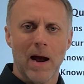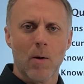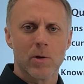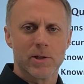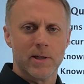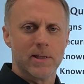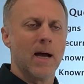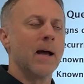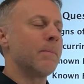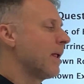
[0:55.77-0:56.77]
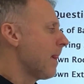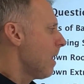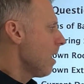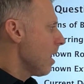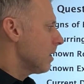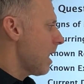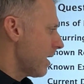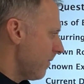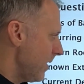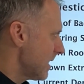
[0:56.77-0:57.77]
hours at a time. A
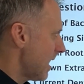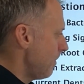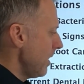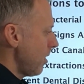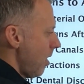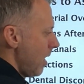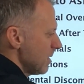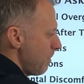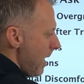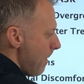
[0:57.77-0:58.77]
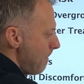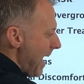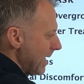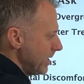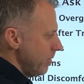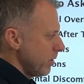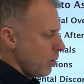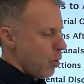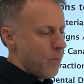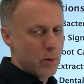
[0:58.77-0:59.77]
lot of these can be caused by a bacterial
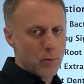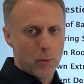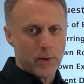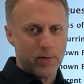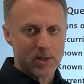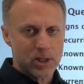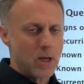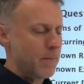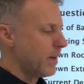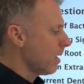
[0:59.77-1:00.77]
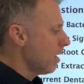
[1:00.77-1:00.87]
overgrowth in the stomach